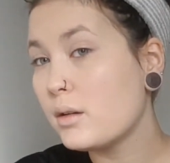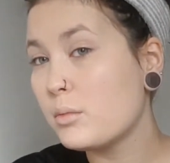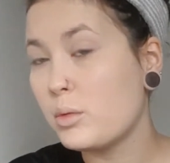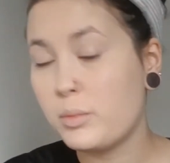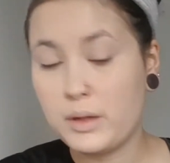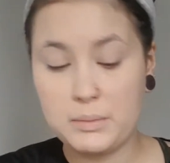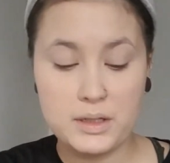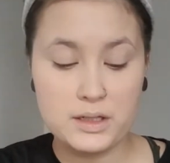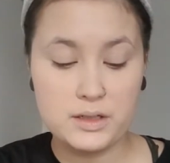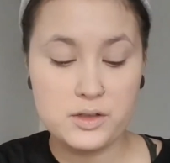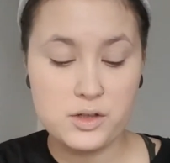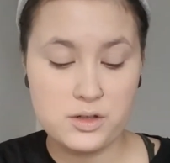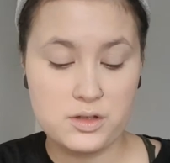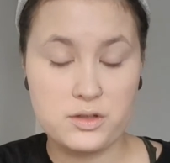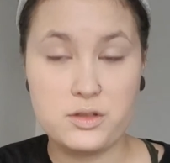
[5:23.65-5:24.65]
But maybe I
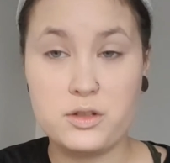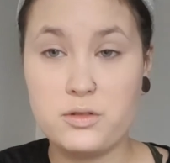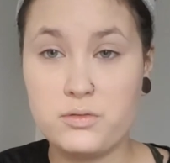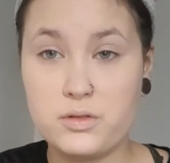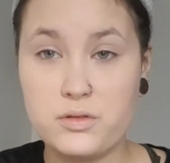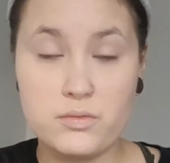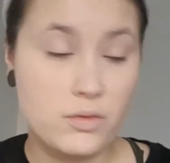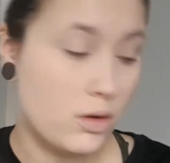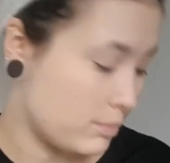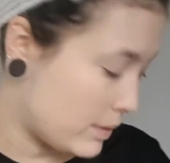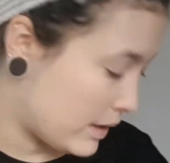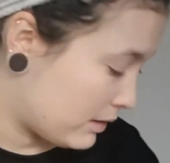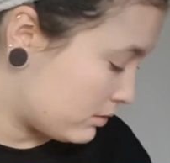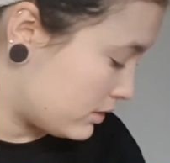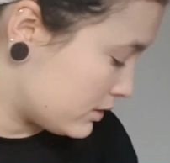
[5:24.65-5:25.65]
just used wrong
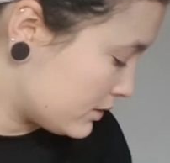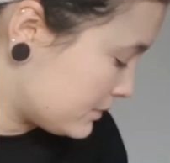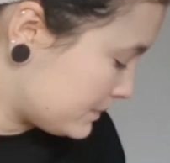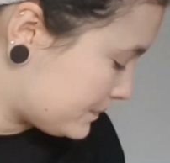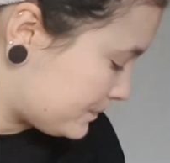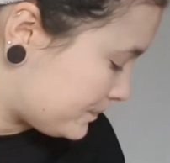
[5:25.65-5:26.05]
powder.